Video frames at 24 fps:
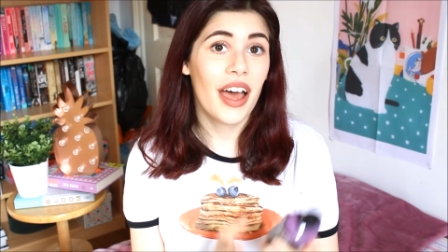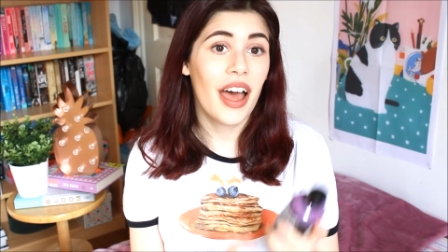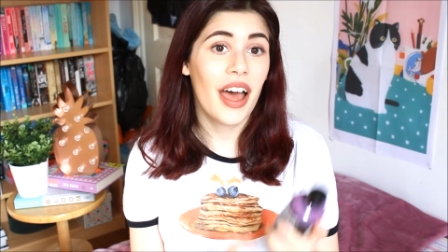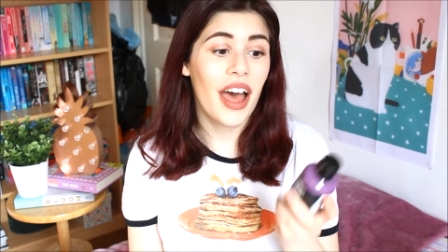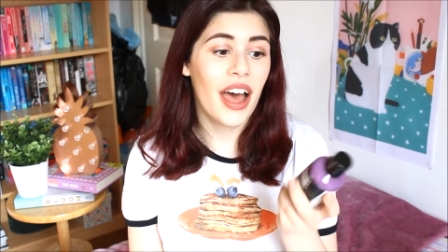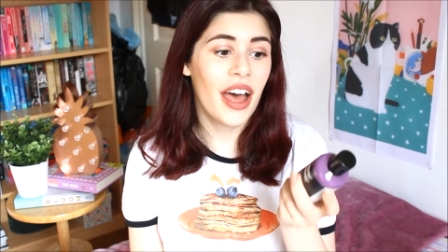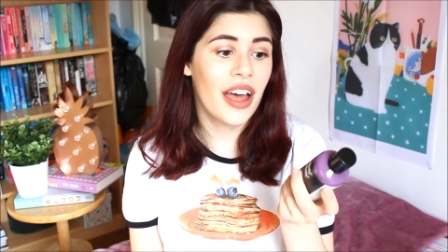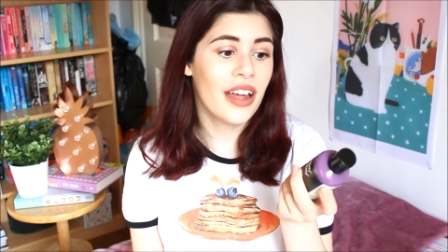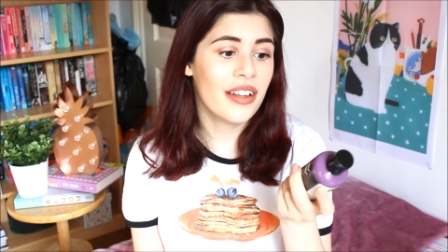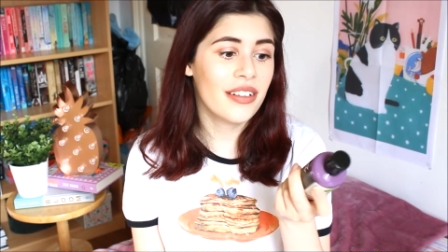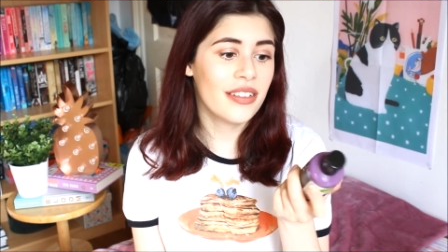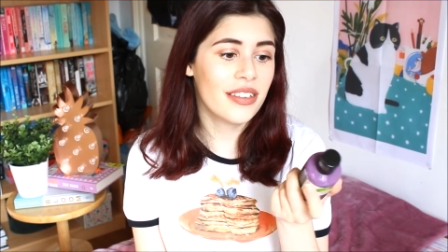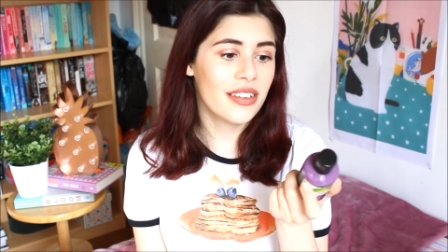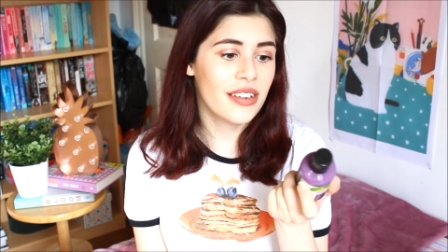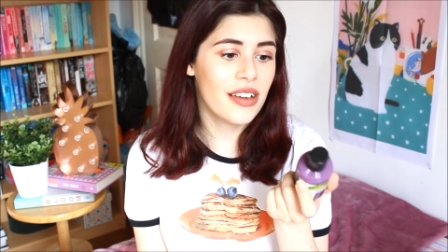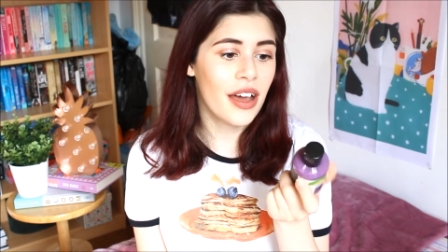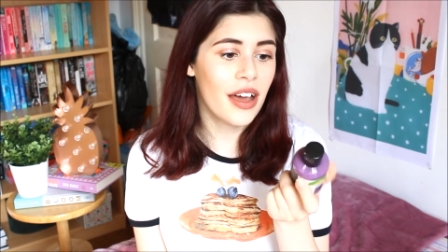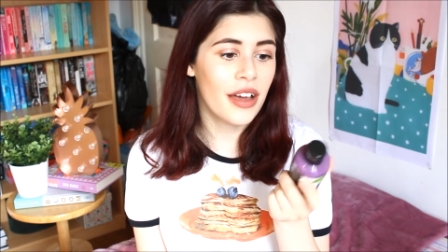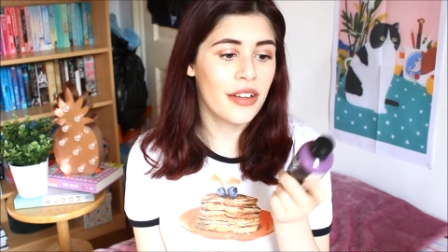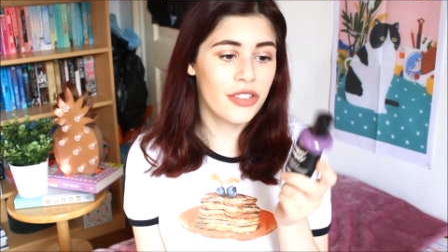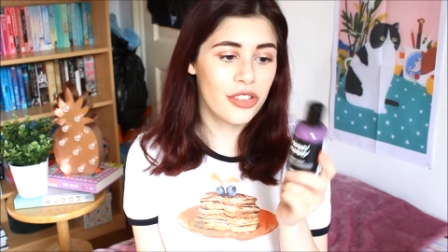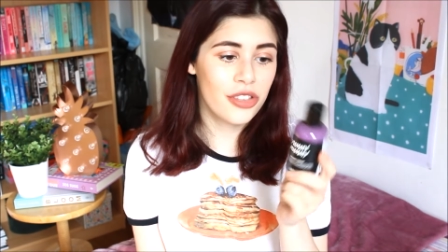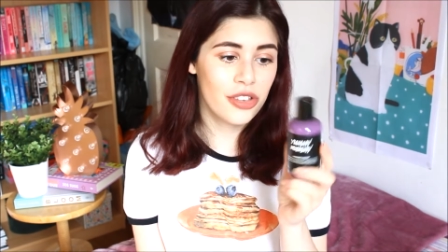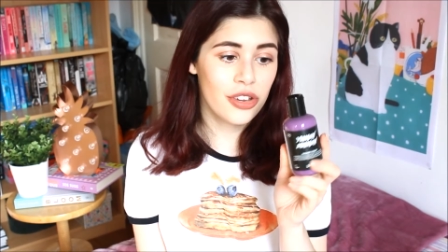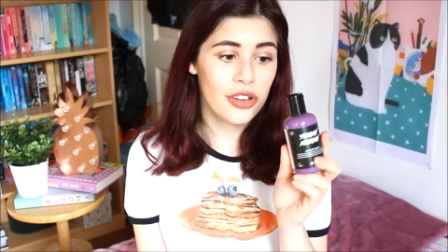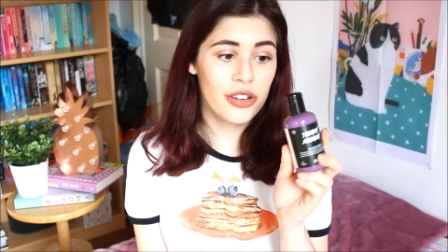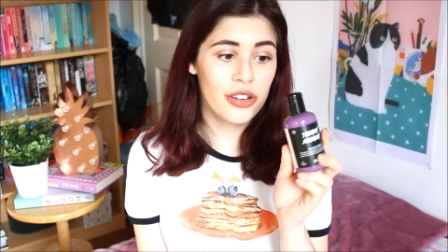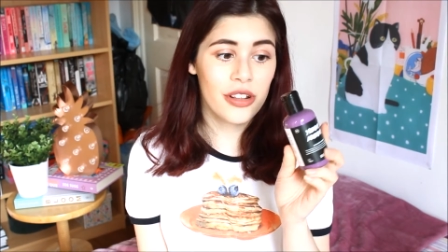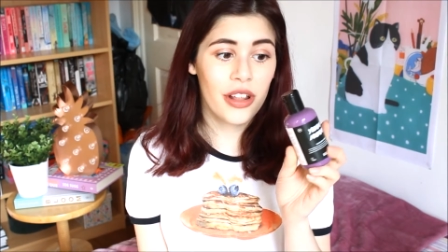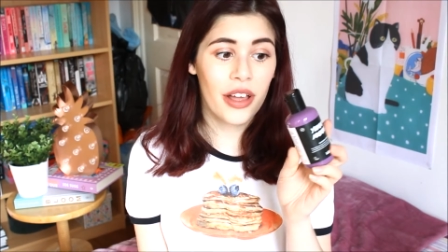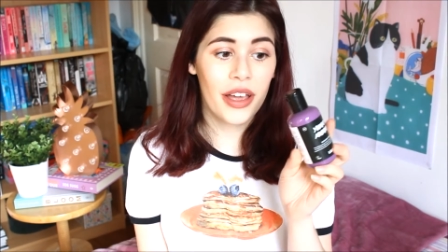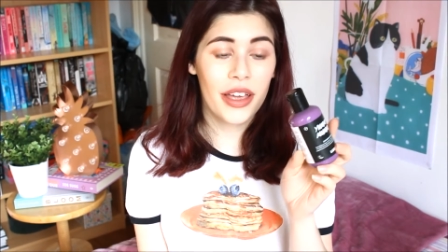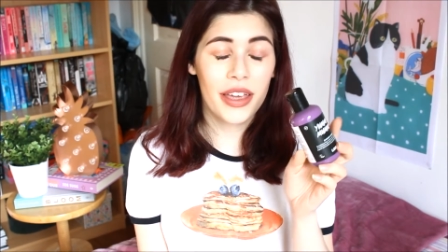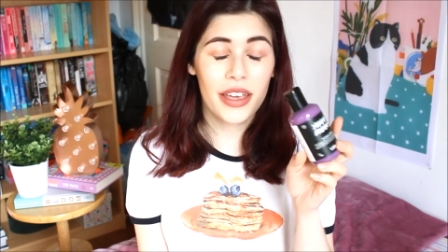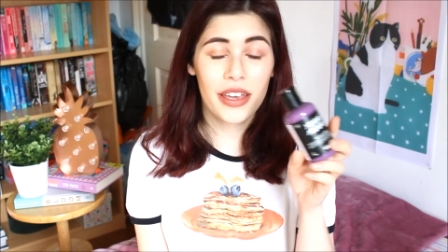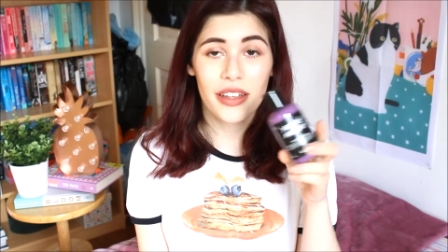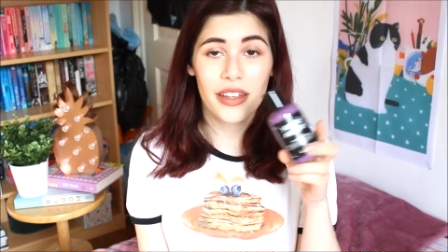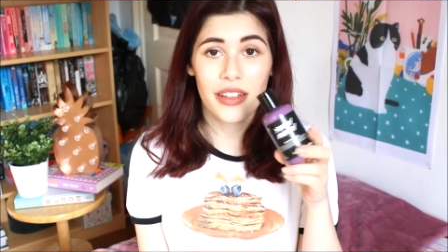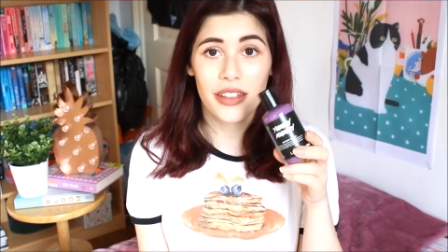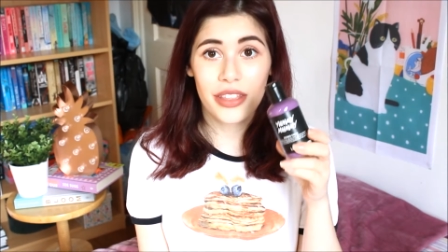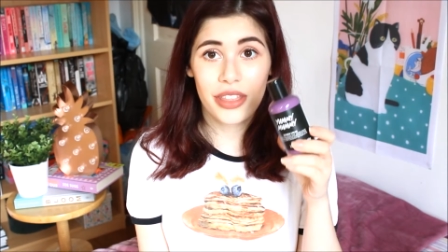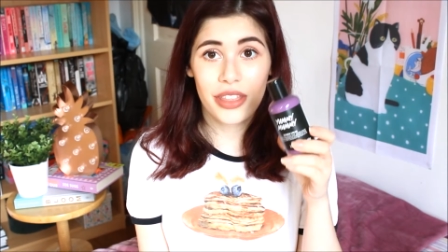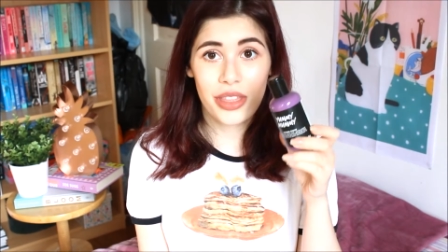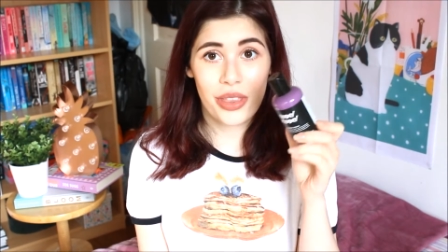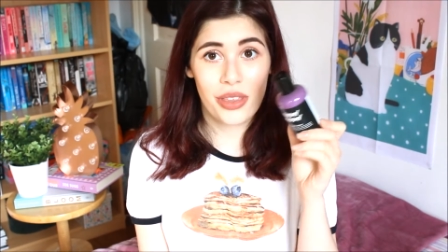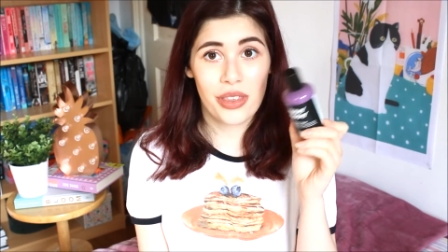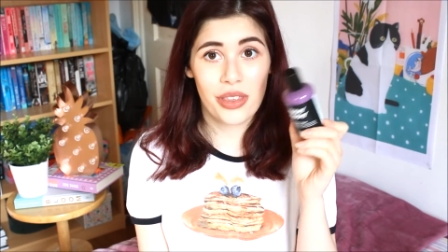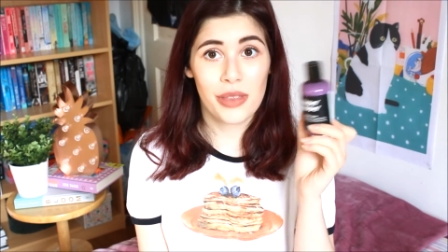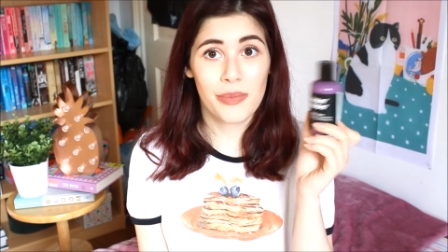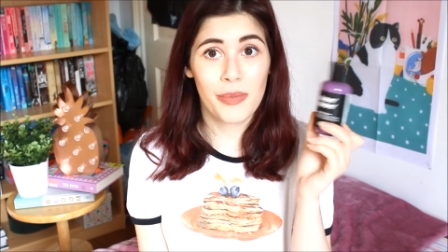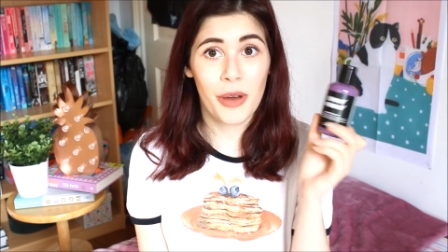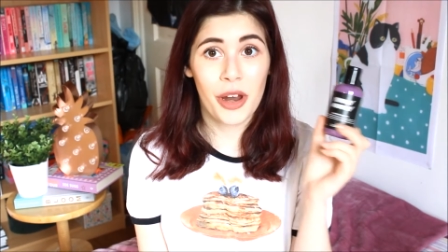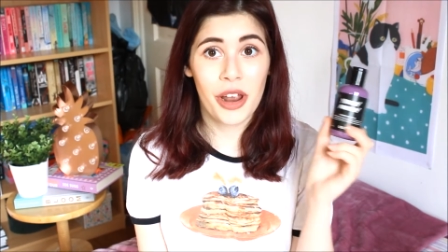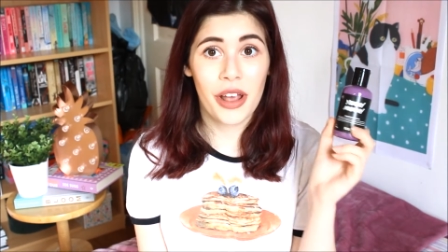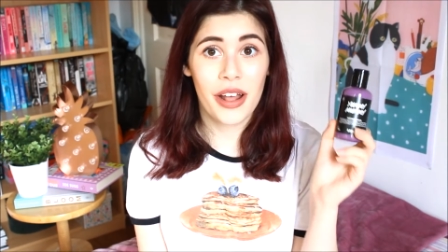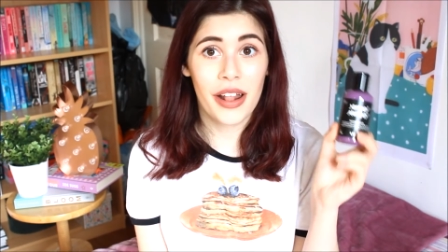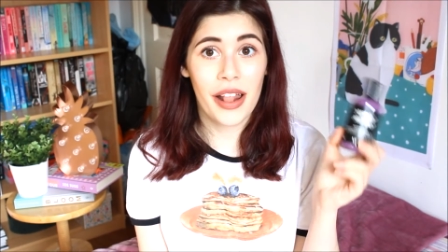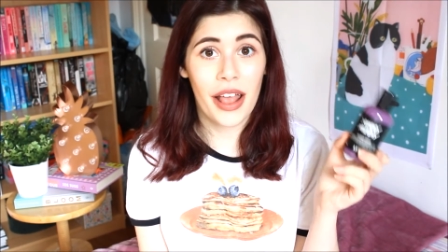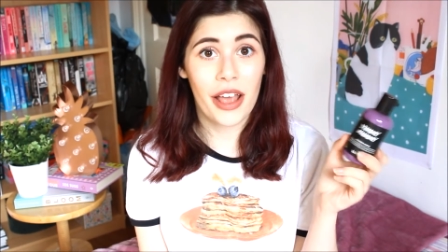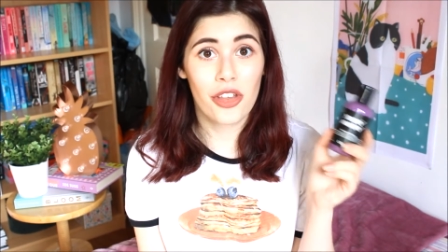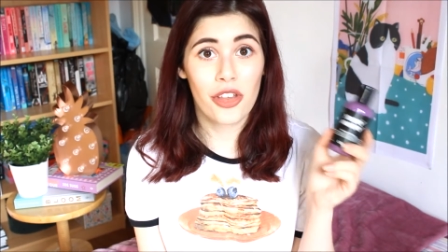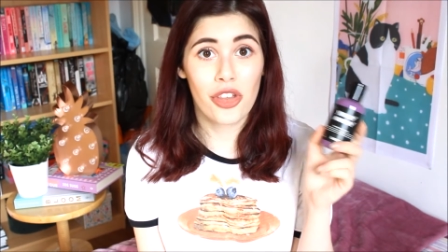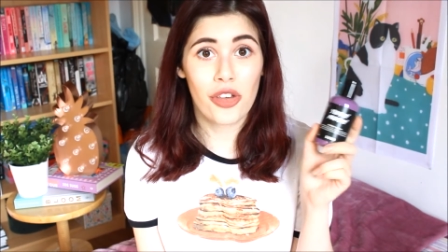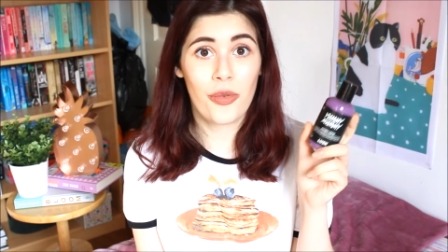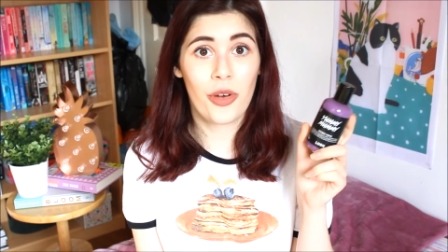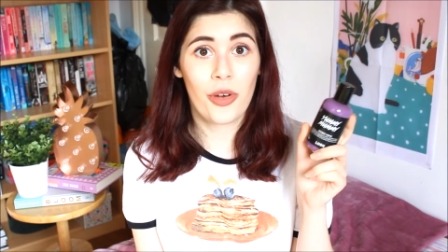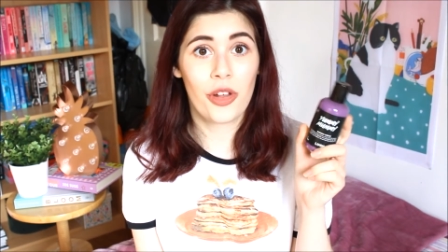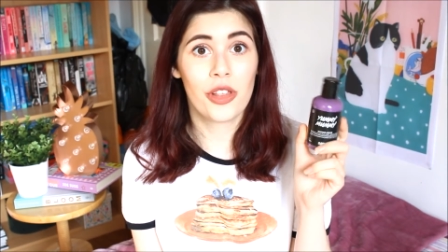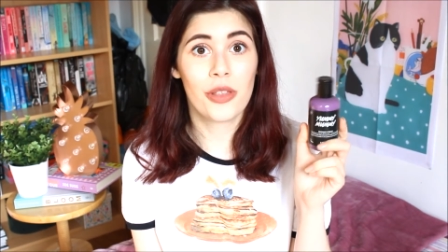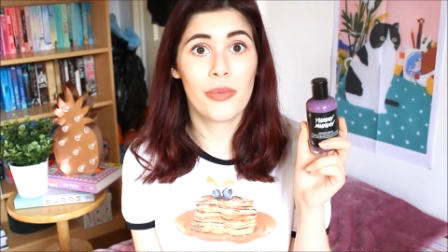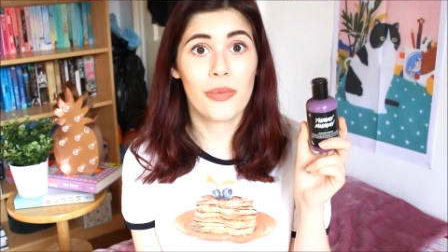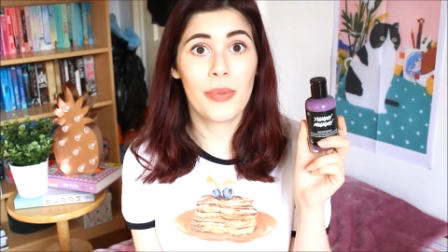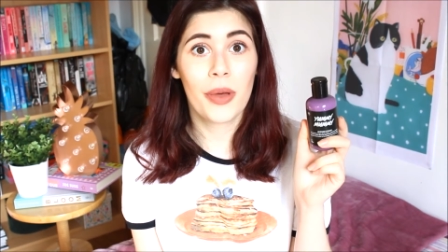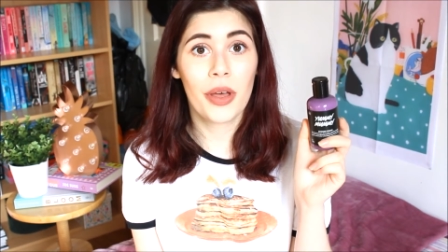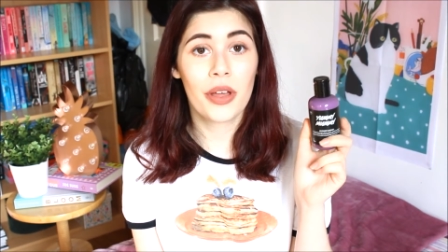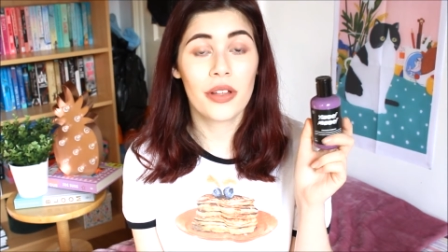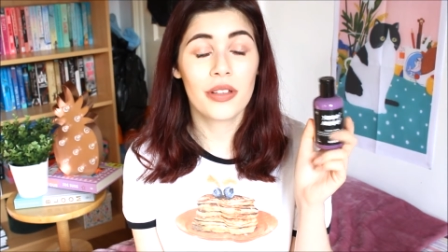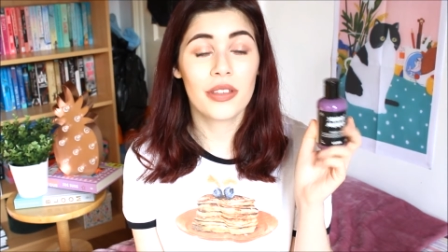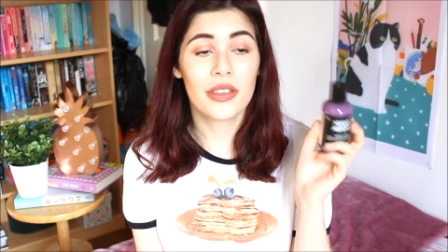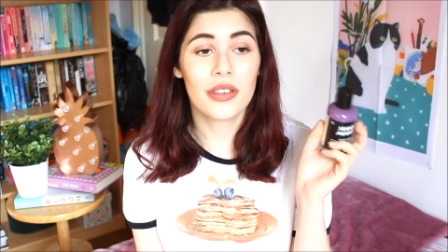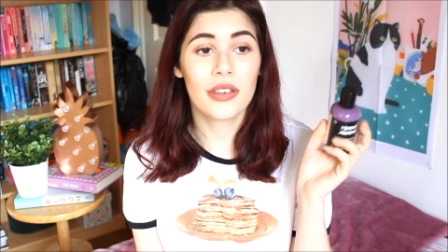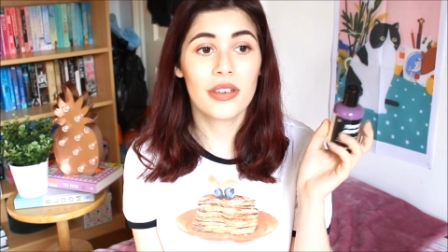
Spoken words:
And I do like the spring collection ones, but